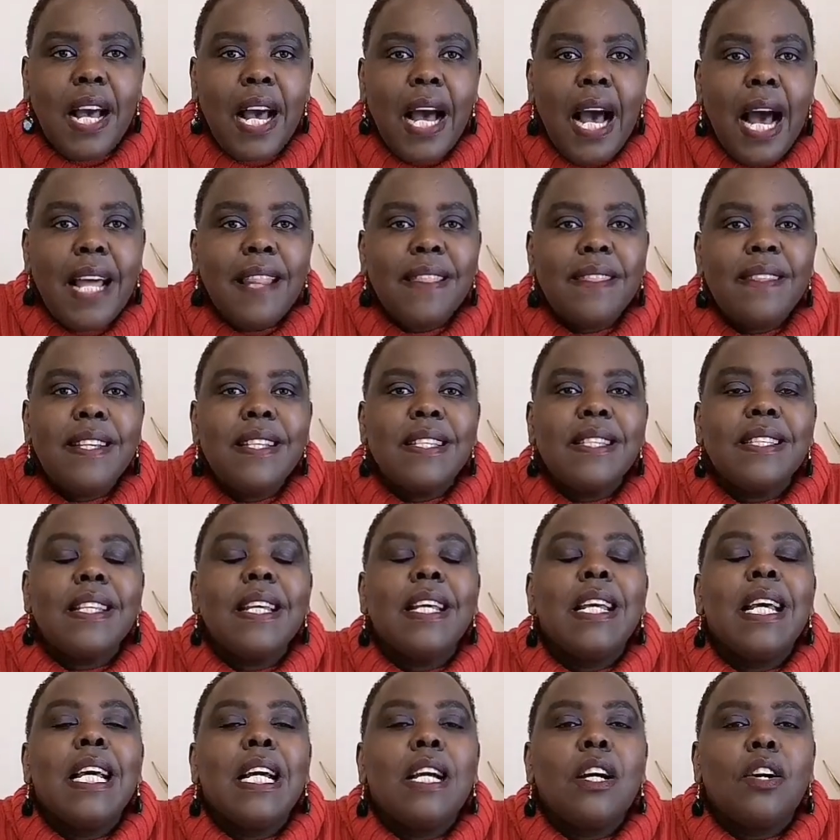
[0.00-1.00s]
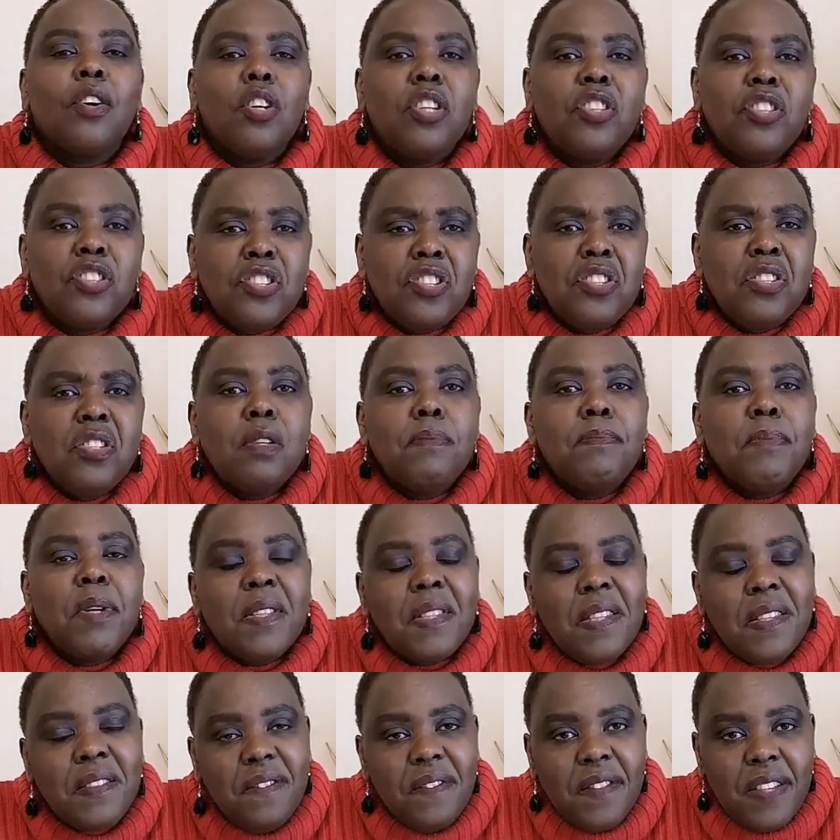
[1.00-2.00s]
and this continue
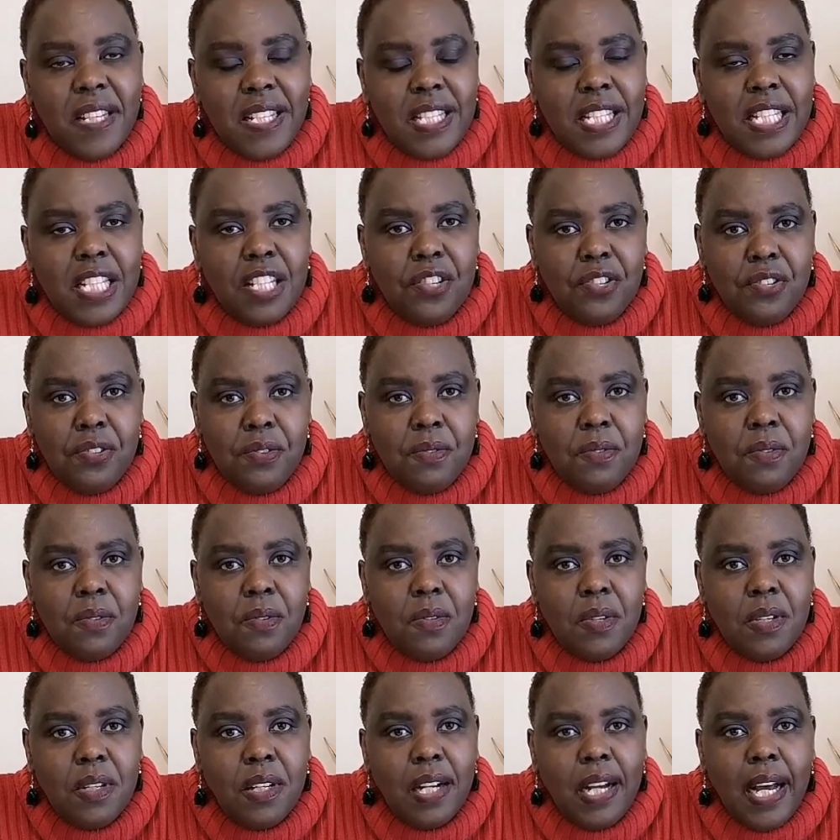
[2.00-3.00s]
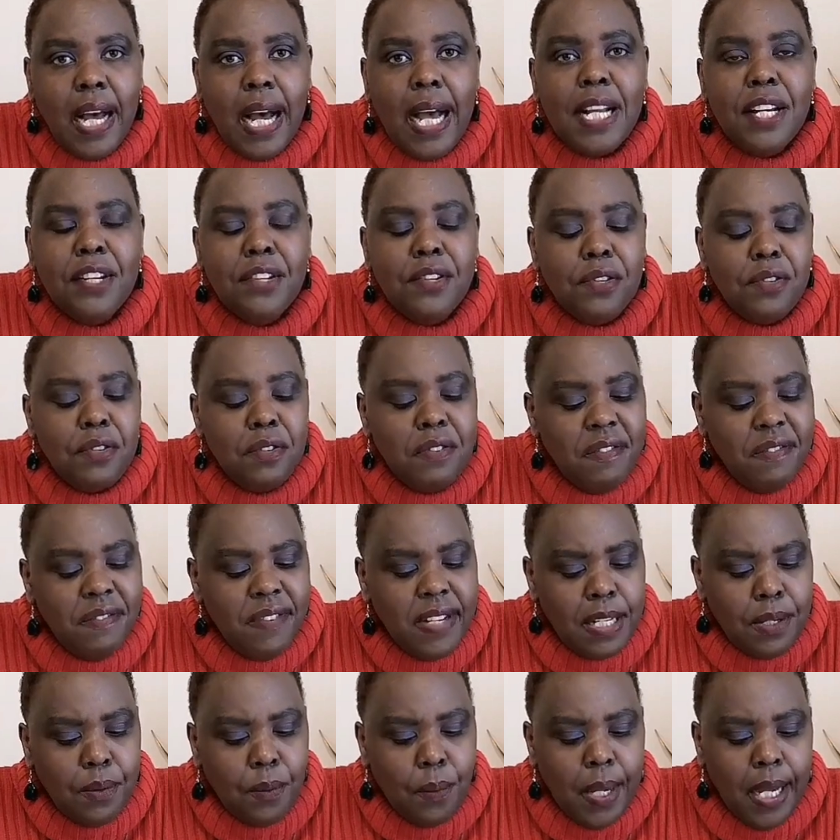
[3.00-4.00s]
motivating you, and you do
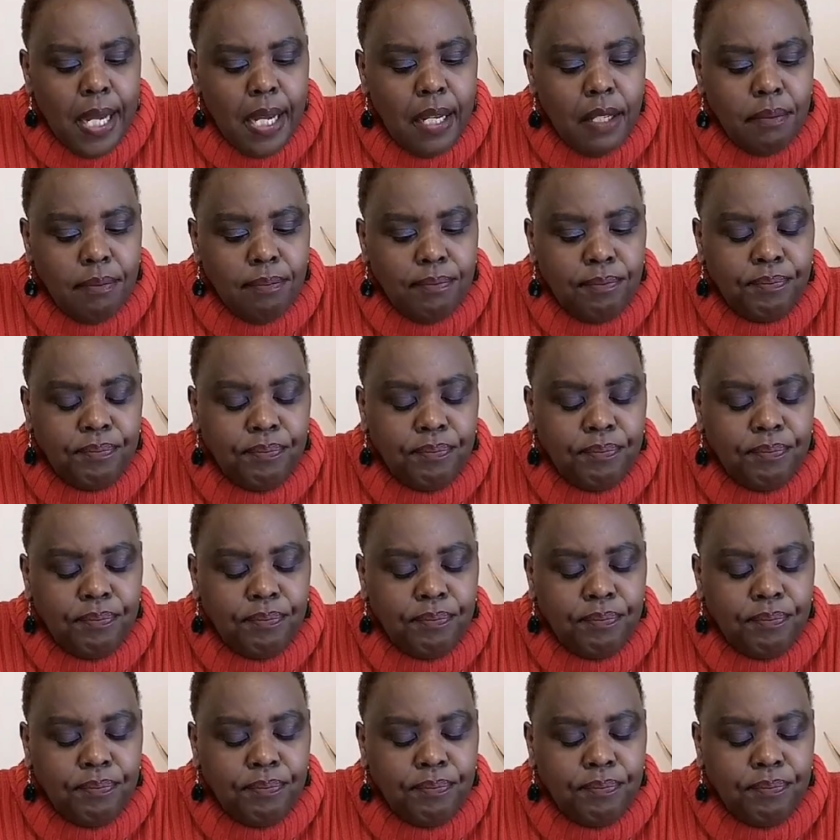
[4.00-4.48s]
very well.